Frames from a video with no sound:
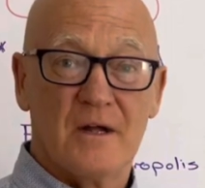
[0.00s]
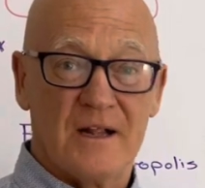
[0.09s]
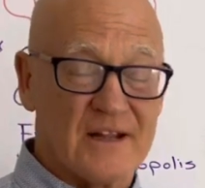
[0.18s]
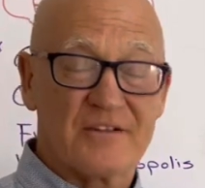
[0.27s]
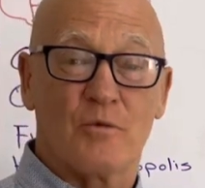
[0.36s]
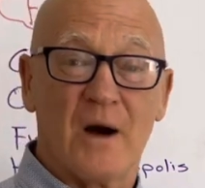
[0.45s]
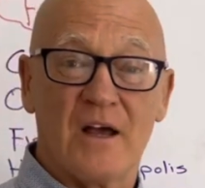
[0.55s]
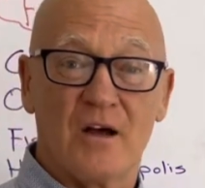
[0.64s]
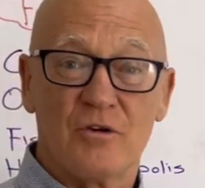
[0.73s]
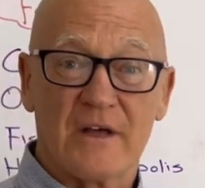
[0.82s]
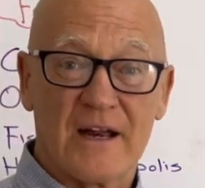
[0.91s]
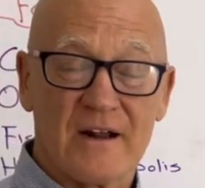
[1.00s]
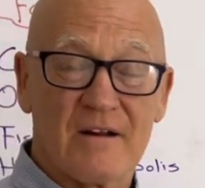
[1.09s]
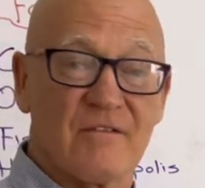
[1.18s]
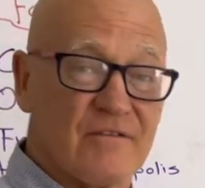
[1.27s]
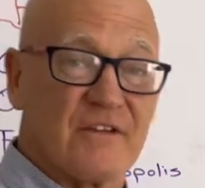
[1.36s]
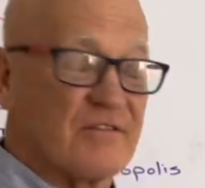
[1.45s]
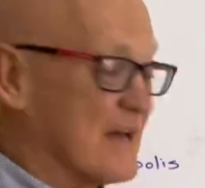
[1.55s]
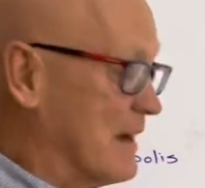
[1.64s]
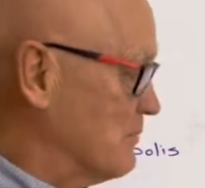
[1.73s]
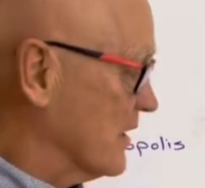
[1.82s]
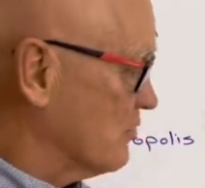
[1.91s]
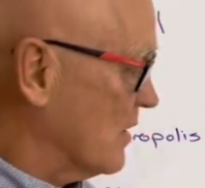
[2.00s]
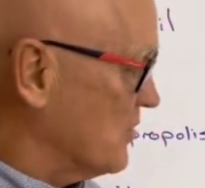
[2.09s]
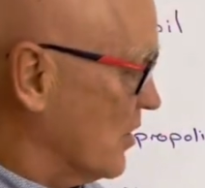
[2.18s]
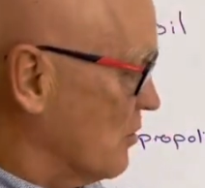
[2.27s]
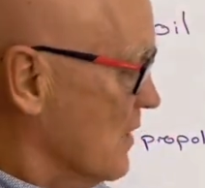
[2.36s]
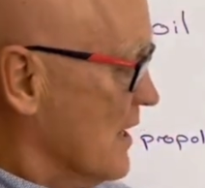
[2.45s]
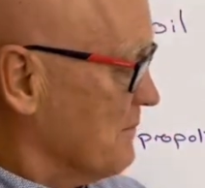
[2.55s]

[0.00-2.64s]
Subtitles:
And that's the way I look at it, and it feeds the gut microbiome.